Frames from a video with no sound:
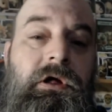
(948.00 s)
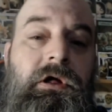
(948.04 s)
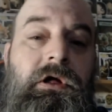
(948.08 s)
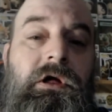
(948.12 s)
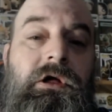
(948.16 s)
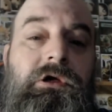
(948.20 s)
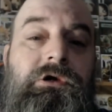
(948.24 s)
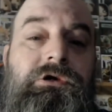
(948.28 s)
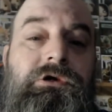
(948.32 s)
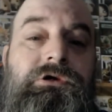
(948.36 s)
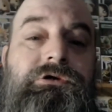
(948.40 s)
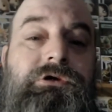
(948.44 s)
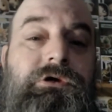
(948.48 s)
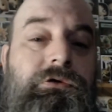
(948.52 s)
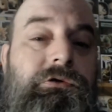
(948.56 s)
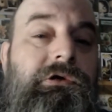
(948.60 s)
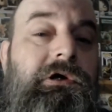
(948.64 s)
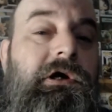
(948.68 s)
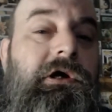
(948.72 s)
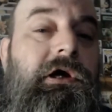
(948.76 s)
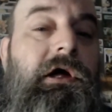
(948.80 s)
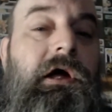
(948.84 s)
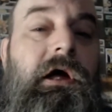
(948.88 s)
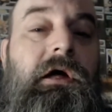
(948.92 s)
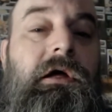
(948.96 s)
So
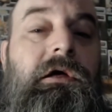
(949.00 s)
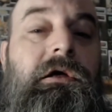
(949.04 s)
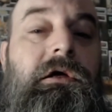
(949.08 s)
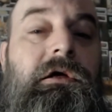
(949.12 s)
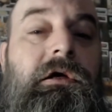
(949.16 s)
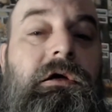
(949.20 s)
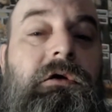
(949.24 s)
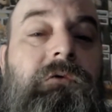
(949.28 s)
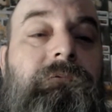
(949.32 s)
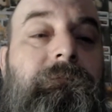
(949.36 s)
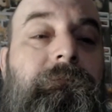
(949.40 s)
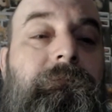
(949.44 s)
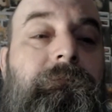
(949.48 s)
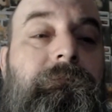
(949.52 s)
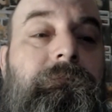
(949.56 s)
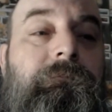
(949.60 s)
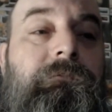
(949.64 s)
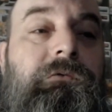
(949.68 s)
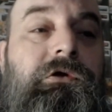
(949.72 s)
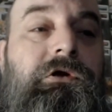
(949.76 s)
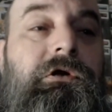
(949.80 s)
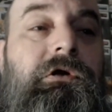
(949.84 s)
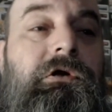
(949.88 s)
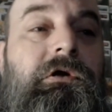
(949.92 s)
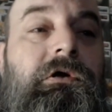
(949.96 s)
yeah, if
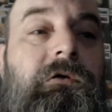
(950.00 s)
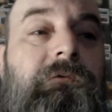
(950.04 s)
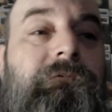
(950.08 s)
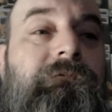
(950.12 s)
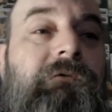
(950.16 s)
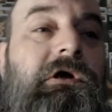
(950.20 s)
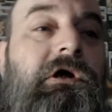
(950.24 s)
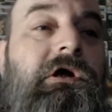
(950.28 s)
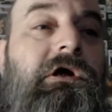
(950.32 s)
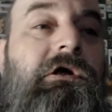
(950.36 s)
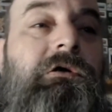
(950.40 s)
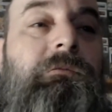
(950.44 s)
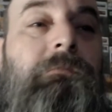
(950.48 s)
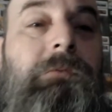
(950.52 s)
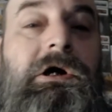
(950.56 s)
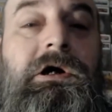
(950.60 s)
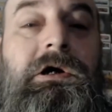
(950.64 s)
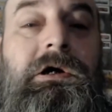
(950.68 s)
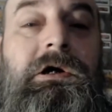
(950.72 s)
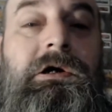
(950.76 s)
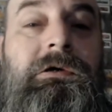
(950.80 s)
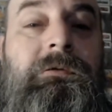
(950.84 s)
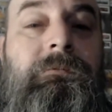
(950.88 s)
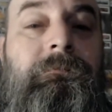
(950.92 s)
you're a fan of mine,